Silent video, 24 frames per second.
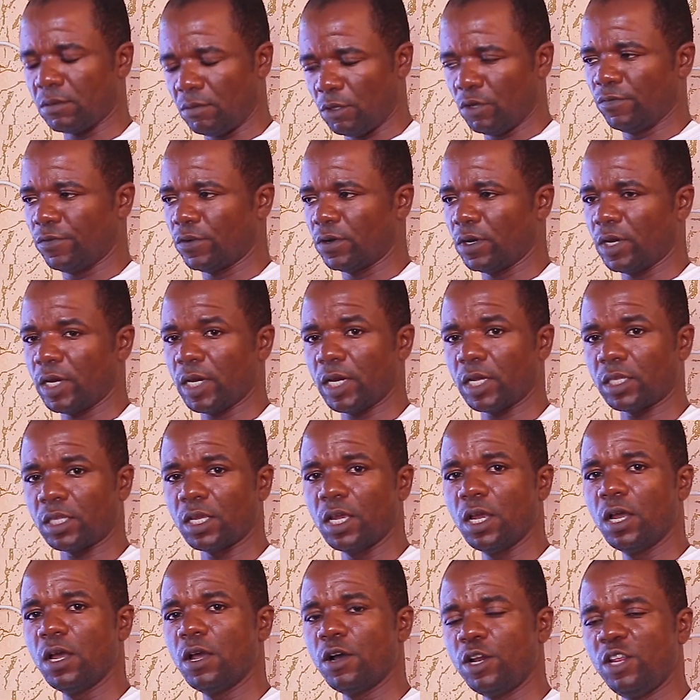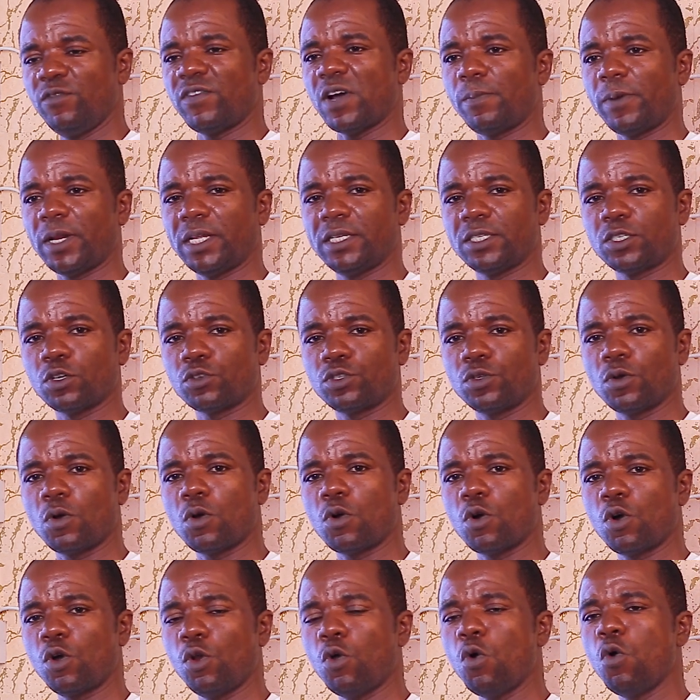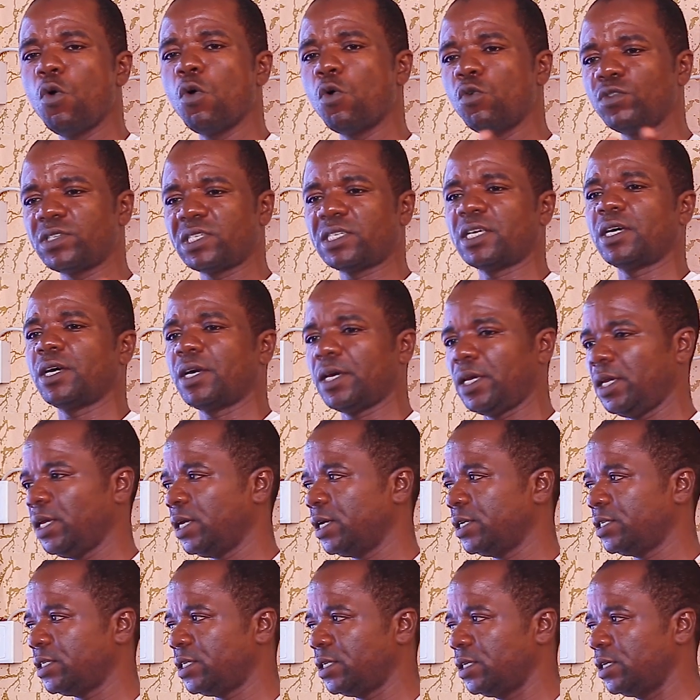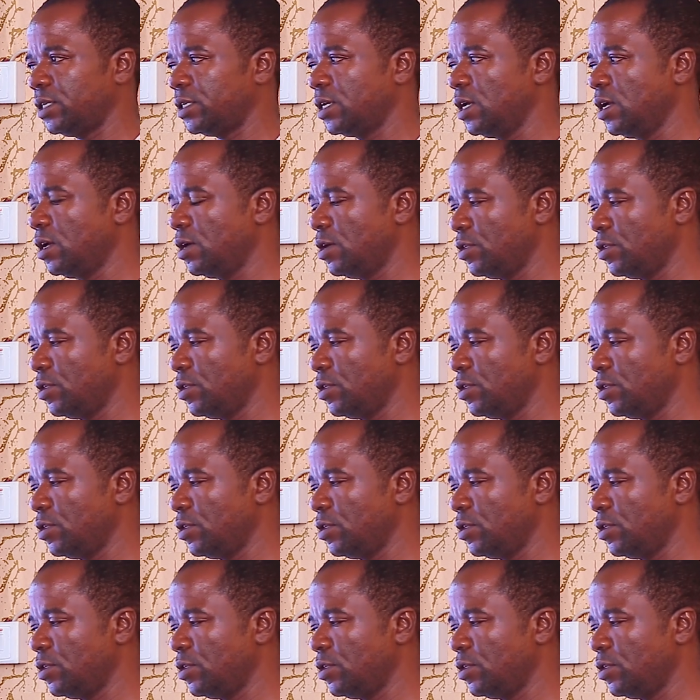Don't forget, liver blindness is also called onchocerciasis.